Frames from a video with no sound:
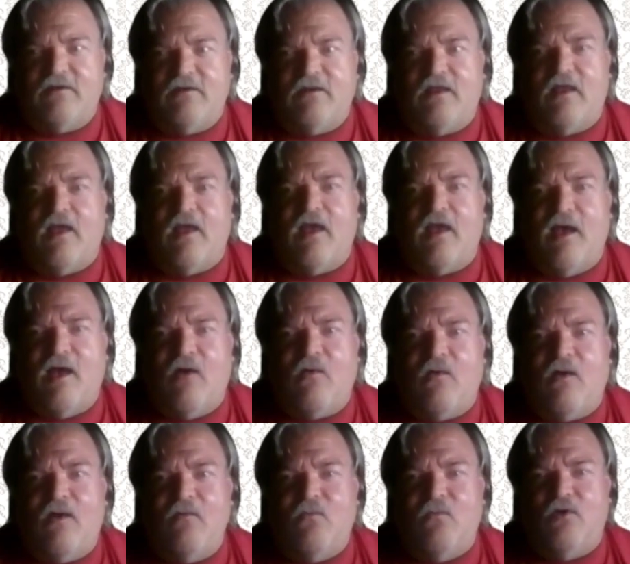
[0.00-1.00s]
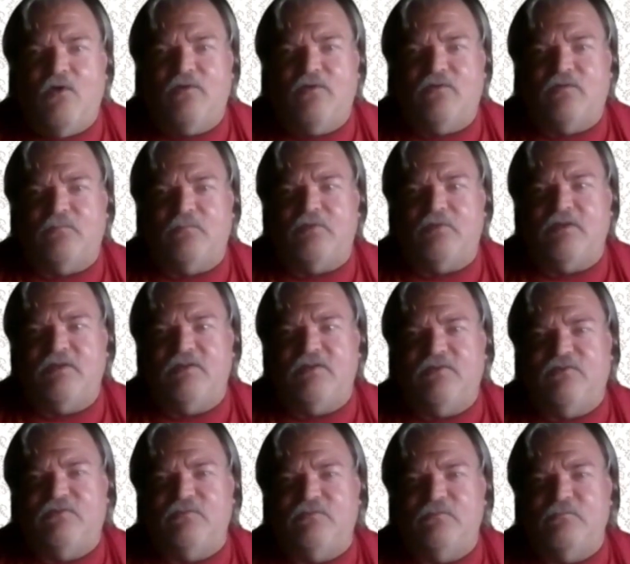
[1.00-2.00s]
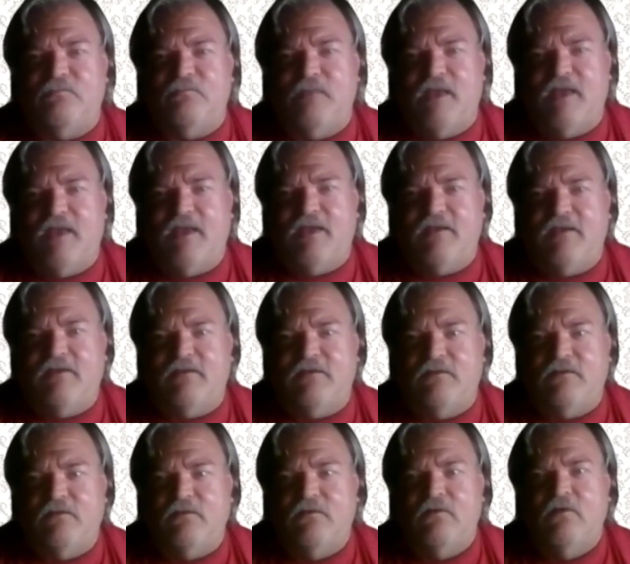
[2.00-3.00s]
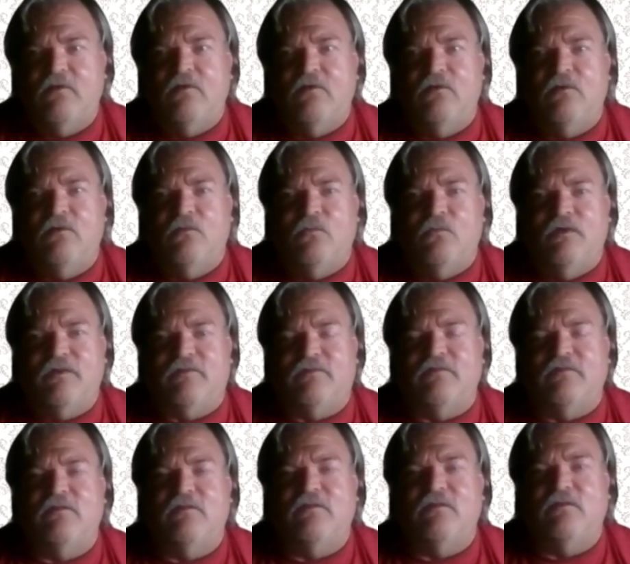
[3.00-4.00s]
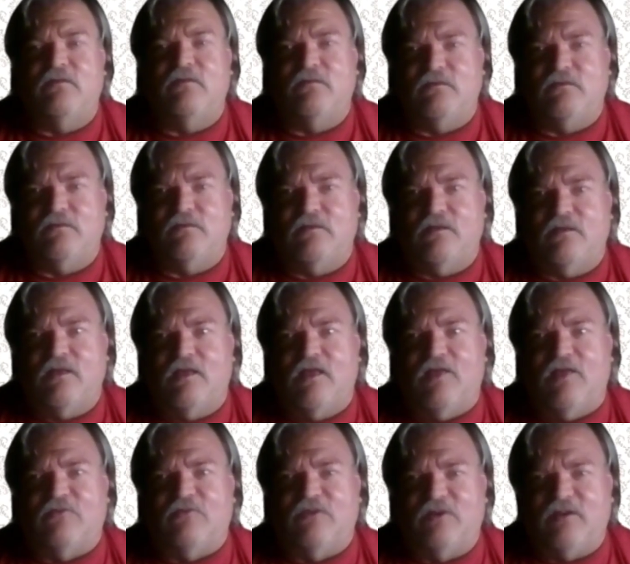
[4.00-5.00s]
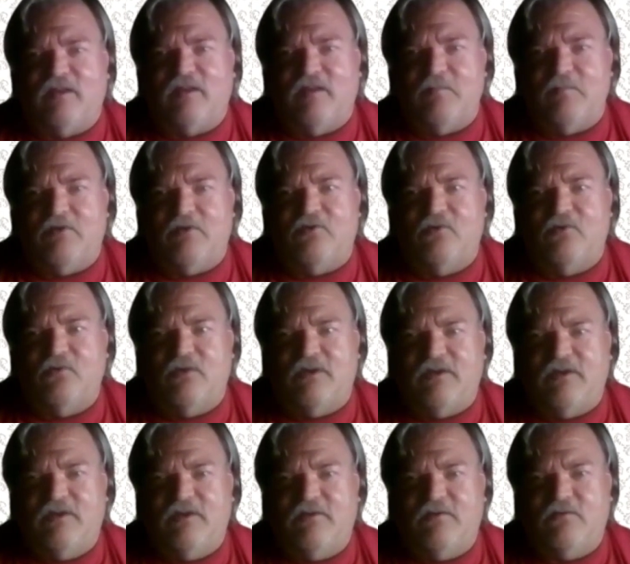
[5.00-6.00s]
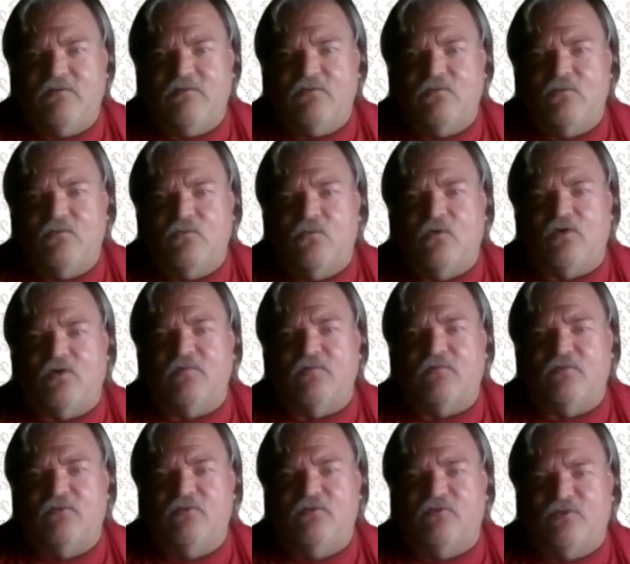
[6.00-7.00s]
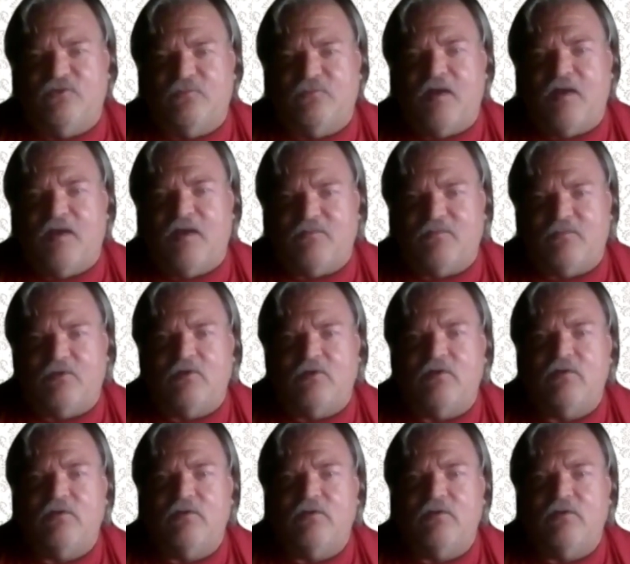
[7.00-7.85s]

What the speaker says: how I want the piece made with as little ambiguity or confusion as possible.